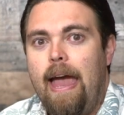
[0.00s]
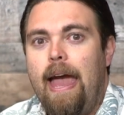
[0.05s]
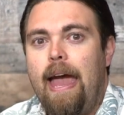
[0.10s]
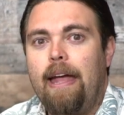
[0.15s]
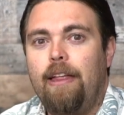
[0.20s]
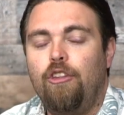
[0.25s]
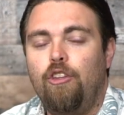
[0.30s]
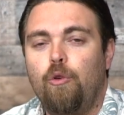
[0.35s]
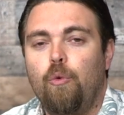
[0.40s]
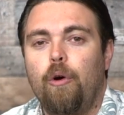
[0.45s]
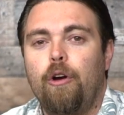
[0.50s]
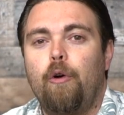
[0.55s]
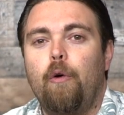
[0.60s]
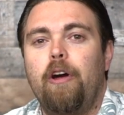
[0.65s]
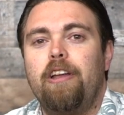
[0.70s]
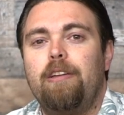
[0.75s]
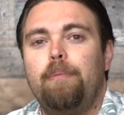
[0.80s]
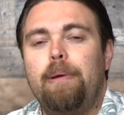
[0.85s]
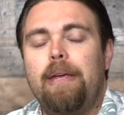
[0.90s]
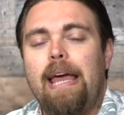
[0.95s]
and you are
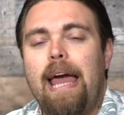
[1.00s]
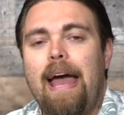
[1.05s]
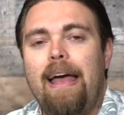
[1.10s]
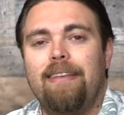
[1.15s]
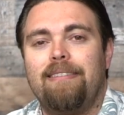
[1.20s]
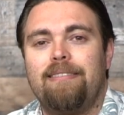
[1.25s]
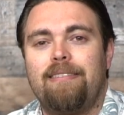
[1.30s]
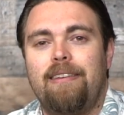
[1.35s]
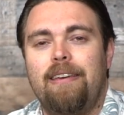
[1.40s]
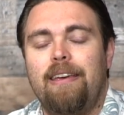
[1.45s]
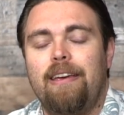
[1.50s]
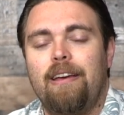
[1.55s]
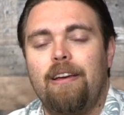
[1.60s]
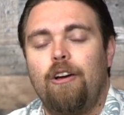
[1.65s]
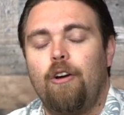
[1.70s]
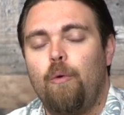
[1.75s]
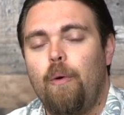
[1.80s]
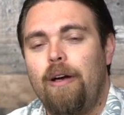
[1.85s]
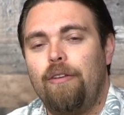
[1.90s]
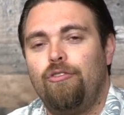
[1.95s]
going to be asking
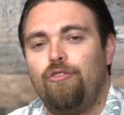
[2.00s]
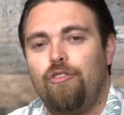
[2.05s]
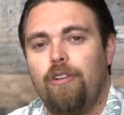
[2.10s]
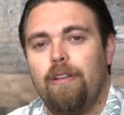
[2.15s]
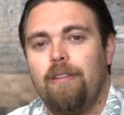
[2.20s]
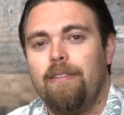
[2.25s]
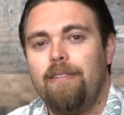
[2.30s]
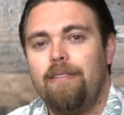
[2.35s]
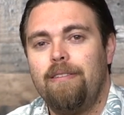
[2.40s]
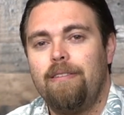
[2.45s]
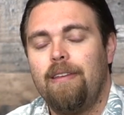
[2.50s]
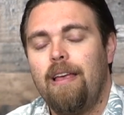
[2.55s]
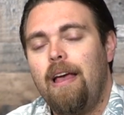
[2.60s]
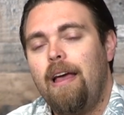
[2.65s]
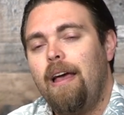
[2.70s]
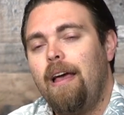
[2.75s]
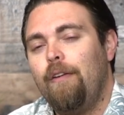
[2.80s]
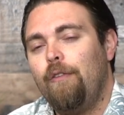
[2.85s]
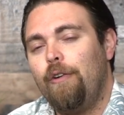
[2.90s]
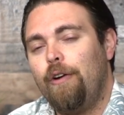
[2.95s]
questions
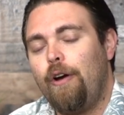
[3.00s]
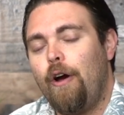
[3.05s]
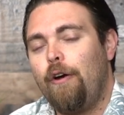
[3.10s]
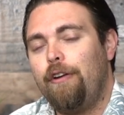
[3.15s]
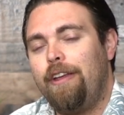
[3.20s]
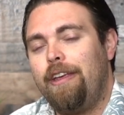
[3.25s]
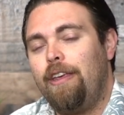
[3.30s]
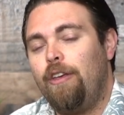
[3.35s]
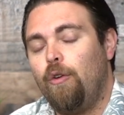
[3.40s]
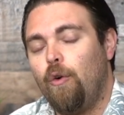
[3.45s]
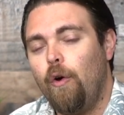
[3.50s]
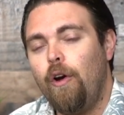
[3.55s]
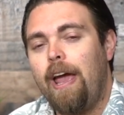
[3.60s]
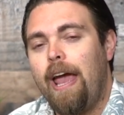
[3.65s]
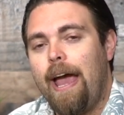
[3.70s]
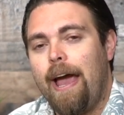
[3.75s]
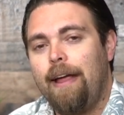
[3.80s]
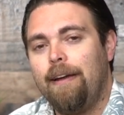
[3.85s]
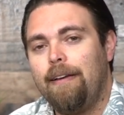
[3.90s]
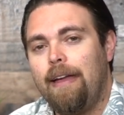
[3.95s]
regarding your
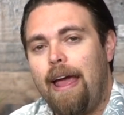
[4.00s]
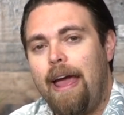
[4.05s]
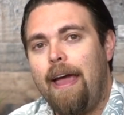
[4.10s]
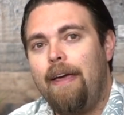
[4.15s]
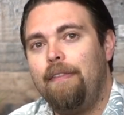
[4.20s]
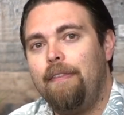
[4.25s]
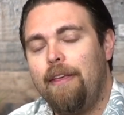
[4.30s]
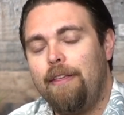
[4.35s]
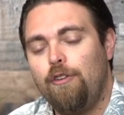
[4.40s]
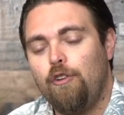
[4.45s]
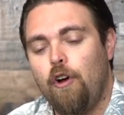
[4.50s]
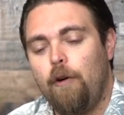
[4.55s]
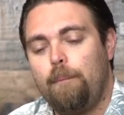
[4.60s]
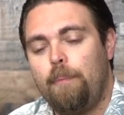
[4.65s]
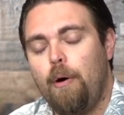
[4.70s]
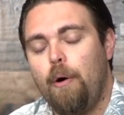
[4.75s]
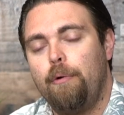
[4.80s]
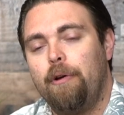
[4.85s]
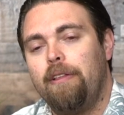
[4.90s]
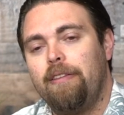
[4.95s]
hand, and then your
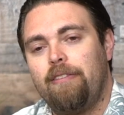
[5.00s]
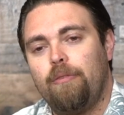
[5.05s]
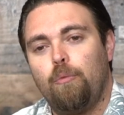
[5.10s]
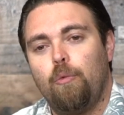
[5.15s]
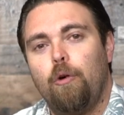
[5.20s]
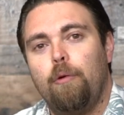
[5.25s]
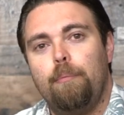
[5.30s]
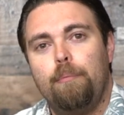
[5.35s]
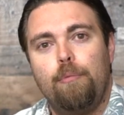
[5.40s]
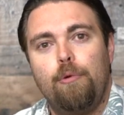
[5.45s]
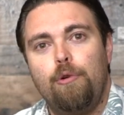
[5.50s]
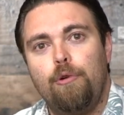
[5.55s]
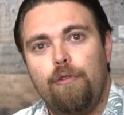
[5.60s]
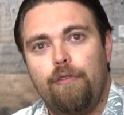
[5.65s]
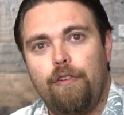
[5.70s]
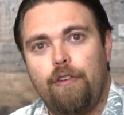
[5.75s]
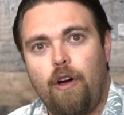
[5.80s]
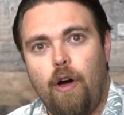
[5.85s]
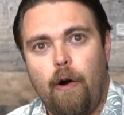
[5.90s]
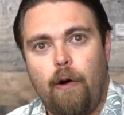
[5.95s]
opponents will
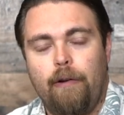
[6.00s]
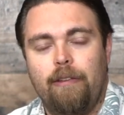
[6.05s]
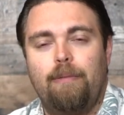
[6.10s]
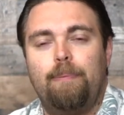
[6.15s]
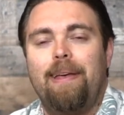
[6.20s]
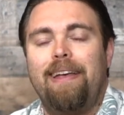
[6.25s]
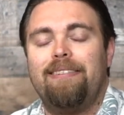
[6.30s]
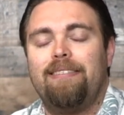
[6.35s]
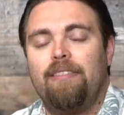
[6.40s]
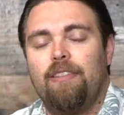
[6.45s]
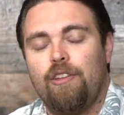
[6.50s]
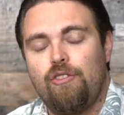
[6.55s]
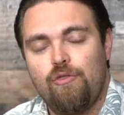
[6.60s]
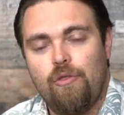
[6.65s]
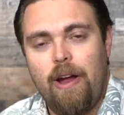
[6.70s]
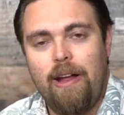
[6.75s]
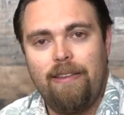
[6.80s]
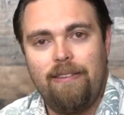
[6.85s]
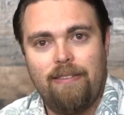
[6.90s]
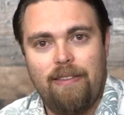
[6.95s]
move cards based on the
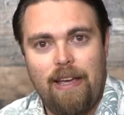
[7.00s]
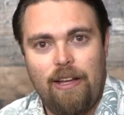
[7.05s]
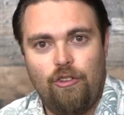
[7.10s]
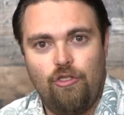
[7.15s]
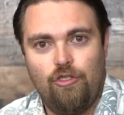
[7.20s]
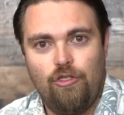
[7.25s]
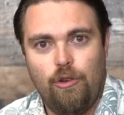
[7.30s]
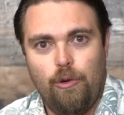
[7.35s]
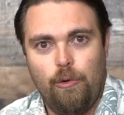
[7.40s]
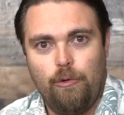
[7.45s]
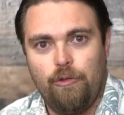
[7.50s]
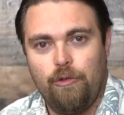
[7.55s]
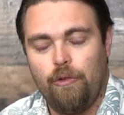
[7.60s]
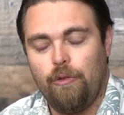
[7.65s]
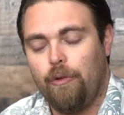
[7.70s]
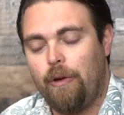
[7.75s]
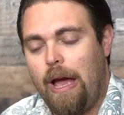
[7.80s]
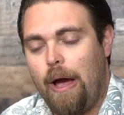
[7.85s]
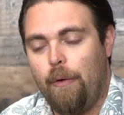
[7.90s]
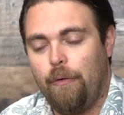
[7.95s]
traits they choose
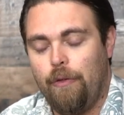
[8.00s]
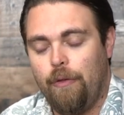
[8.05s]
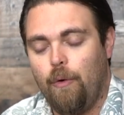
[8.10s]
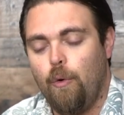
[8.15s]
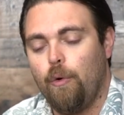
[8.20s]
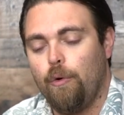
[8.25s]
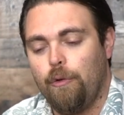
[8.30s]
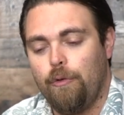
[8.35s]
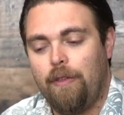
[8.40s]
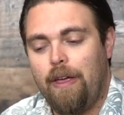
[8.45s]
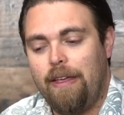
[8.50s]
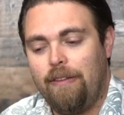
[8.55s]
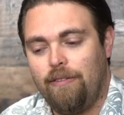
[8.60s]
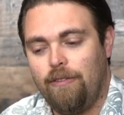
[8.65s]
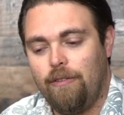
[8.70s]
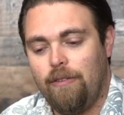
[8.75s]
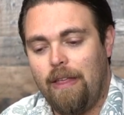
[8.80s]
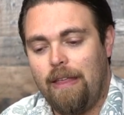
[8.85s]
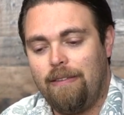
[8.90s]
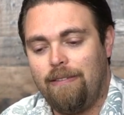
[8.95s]
or how the order they
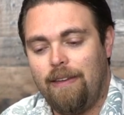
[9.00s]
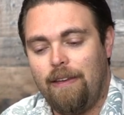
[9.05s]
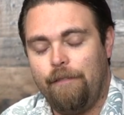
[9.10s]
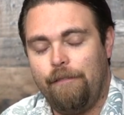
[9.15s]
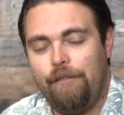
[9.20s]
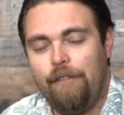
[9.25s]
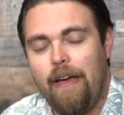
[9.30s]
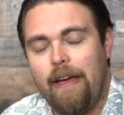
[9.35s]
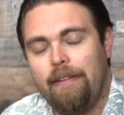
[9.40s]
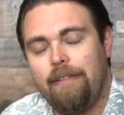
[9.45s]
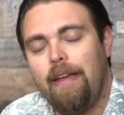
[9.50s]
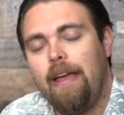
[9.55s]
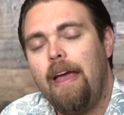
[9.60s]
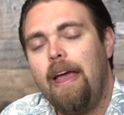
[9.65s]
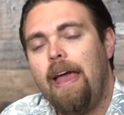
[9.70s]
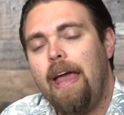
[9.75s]
see fit.